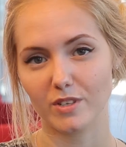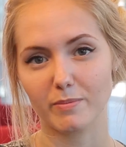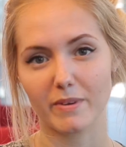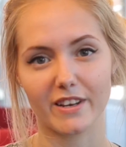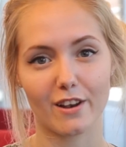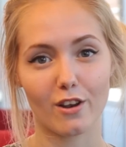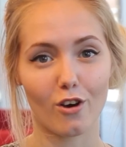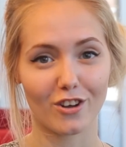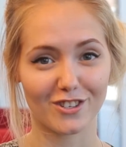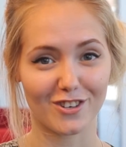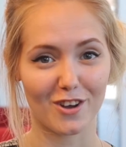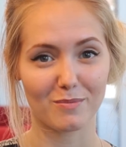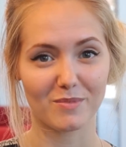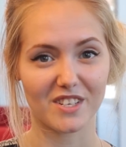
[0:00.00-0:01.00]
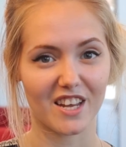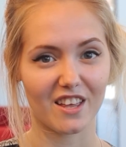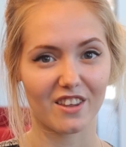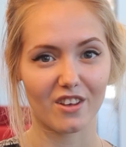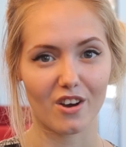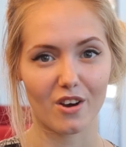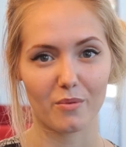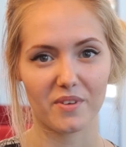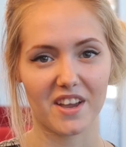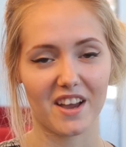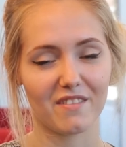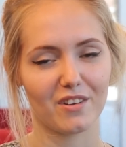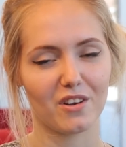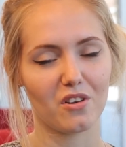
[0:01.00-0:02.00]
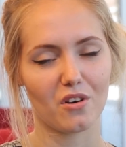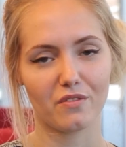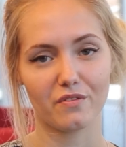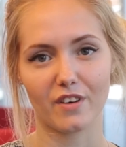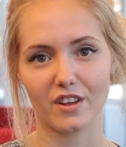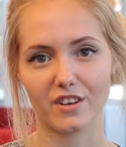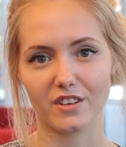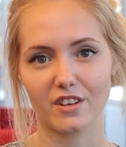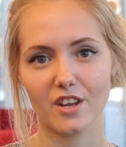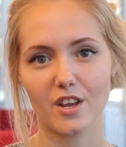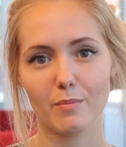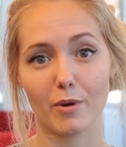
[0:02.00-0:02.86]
We spend a lot of time together. We have a lot of fun,